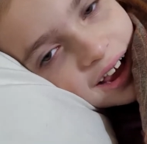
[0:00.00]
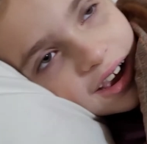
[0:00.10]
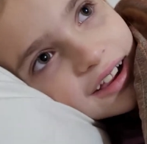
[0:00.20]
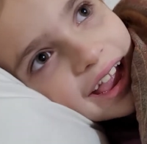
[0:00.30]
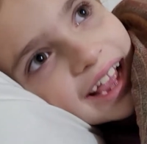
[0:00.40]

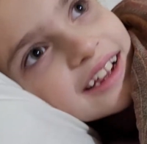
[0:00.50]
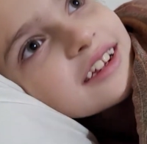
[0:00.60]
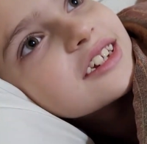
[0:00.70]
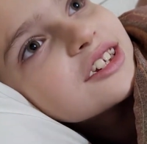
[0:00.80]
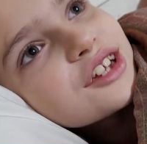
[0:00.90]
Okay,
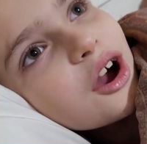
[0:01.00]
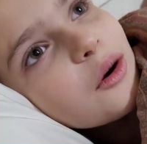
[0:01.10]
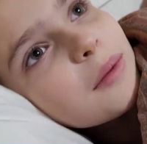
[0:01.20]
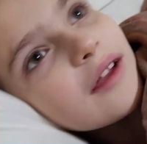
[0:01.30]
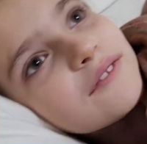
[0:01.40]

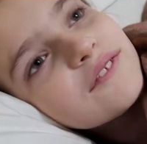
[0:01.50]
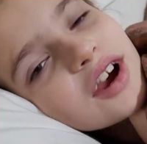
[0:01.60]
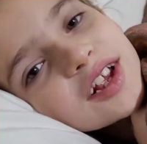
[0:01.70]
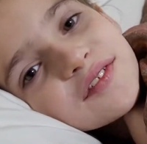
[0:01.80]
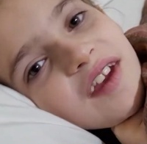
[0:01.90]
so my
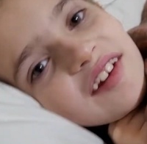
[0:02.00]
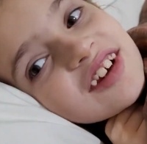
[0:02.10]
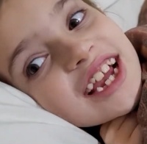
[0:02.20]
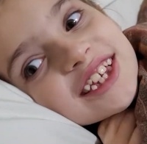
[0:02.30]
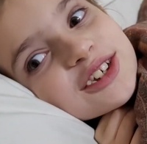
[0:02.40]
first
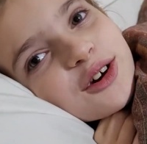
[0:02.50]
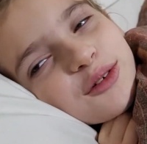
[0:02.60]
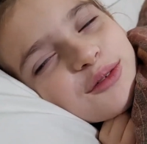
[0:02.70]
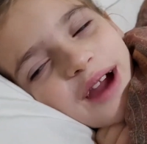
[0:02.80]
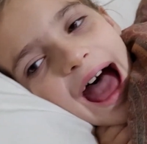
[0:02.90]
favorite is
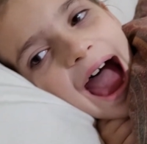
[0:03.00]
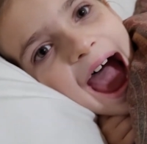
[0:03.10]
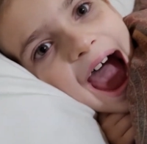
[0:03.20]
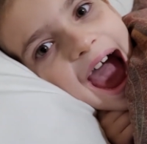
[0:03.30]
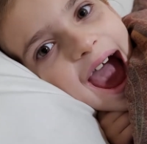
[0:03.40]

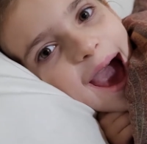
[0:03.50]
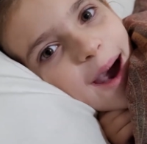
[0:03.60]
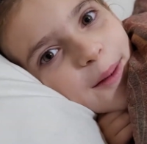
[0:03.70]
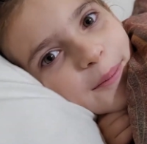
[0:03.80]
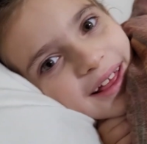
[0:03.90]

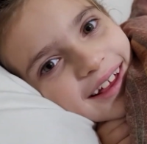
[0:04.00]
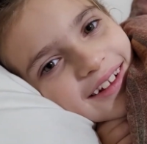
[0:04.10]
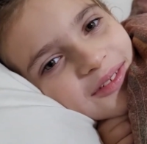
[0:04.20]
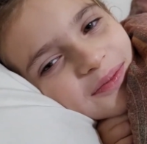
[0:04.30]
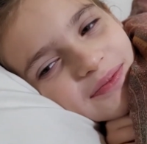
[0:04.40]
crab.
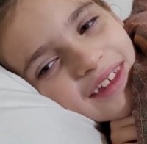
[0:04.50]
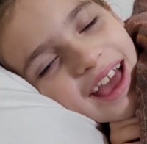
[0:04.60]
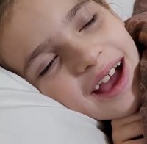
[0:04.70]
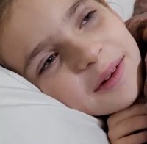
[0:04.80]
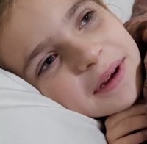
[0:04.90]

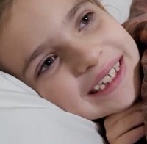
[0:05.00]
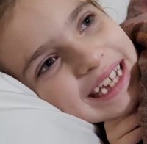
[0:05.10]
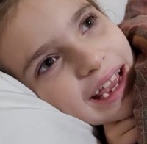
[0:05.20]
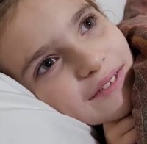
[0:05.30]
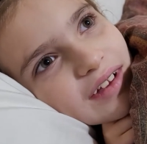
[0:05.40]
My
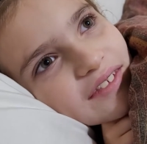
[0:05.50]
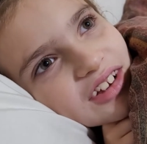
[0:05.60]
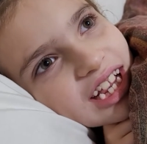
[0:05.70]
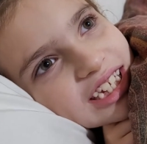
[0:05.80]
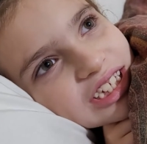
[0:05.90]
second
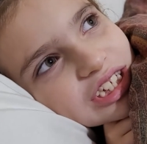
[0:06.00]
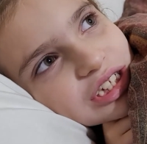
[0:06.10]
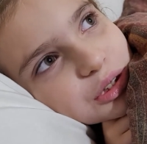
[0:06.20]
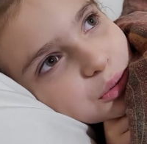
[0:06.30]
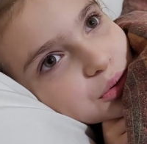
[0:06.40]
favorite is
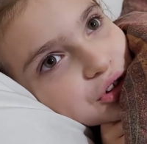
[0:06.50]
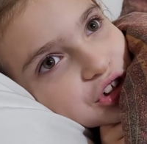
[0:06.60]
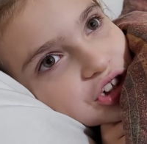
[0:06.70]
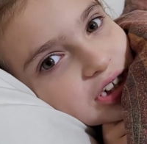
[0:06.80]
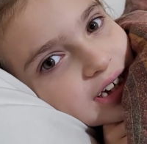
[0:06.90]

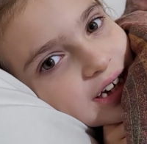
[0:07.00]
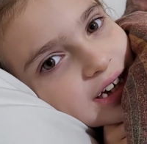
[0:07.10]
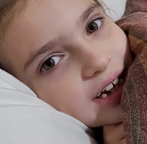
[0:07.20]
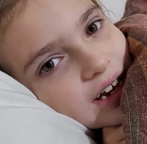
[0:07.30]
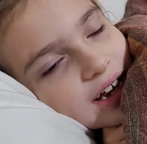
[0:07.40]

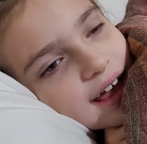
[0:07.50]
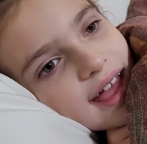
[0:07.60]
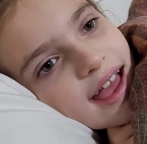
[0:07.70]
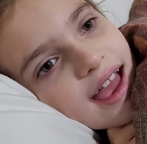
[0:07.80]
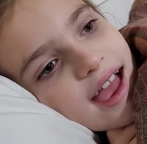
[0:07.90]
sushi.
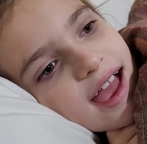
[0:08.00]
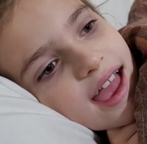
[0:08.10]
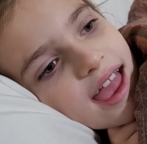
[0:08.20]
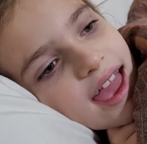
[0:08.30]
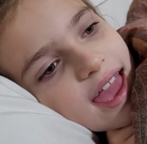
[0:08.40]

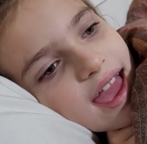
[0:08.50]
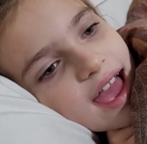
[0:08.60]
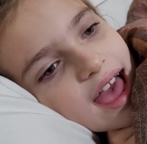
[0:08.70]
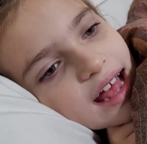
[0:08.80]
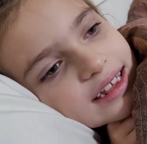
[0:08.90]

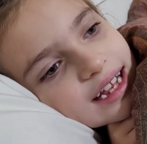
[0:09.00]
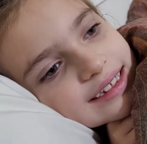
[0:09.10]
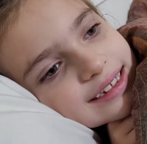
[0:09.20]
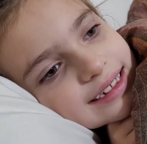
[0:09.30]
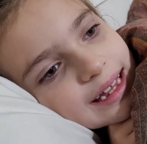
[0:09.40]
And
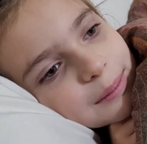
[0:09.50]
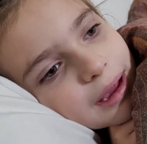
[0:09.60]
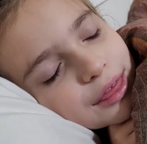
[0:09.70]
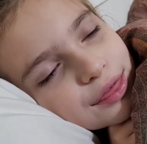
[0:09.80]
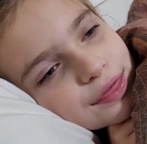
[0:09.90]
let's see,
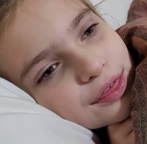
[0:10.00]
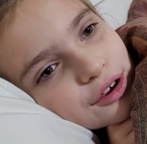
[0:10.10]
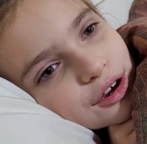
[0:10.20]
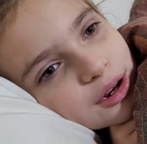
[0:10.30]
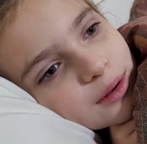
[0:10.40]
my
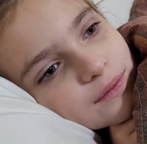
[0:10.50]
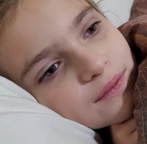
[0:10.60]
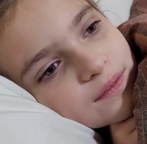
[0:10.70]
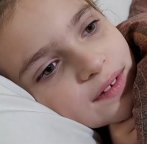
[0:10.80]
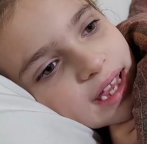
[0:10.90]
third
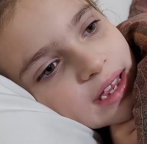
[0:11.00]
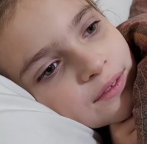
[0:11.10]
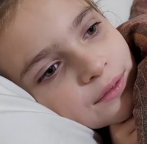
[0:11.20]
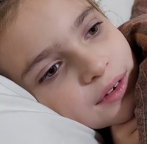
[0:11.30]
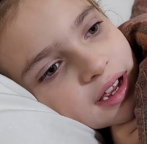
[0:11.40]

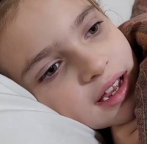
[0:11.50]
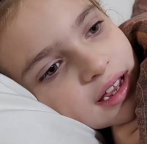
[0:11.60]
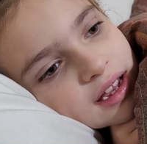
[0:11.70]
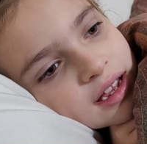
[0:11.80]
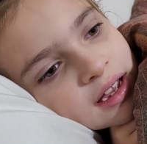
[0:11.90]

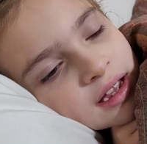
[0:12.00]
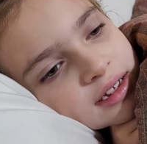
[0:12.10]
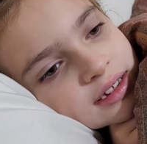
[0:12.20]
favorite,